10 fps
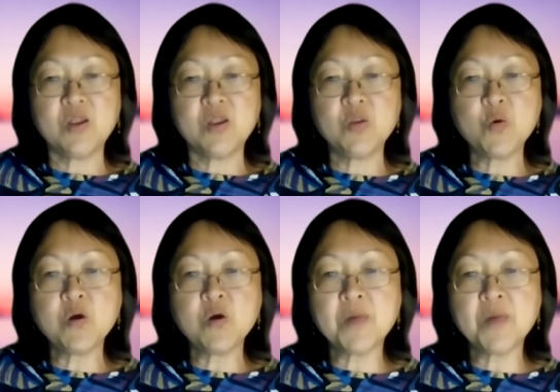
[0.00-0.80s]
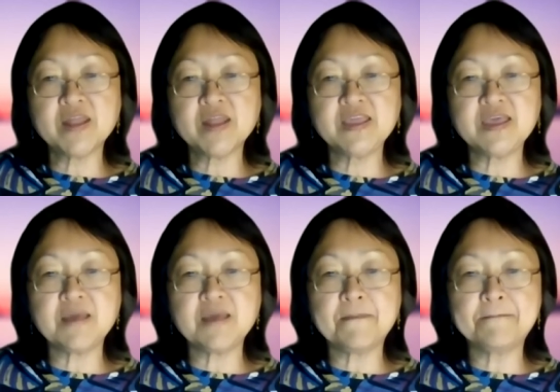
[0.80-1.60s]
lower
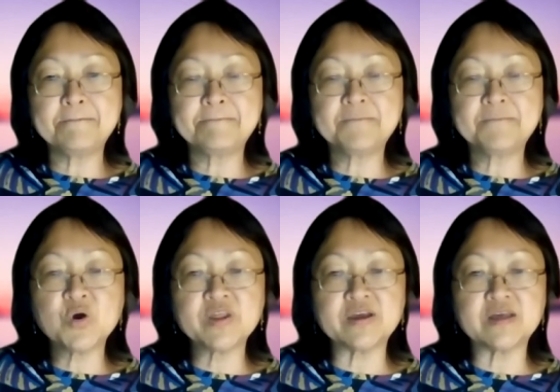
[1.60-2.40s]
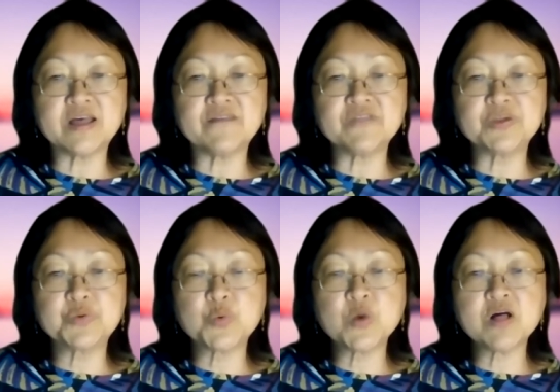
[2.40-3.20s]
body border of the
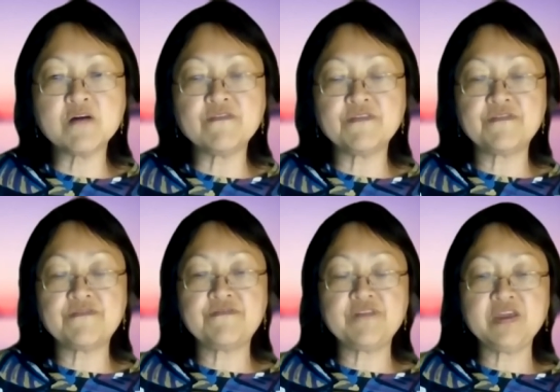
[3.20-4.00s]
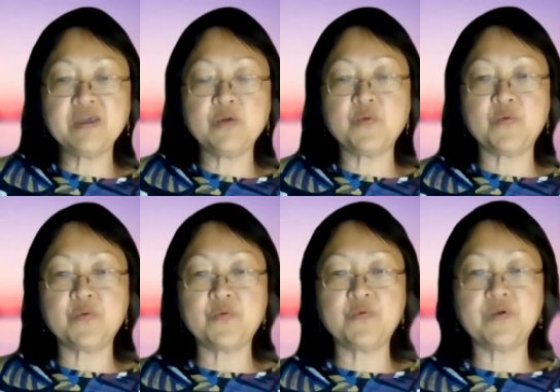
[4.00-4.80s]
12th free
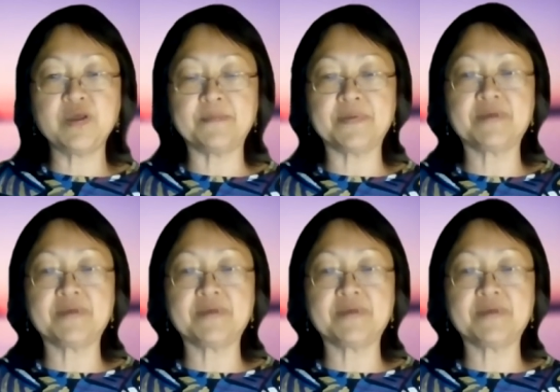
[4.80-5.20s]
rib.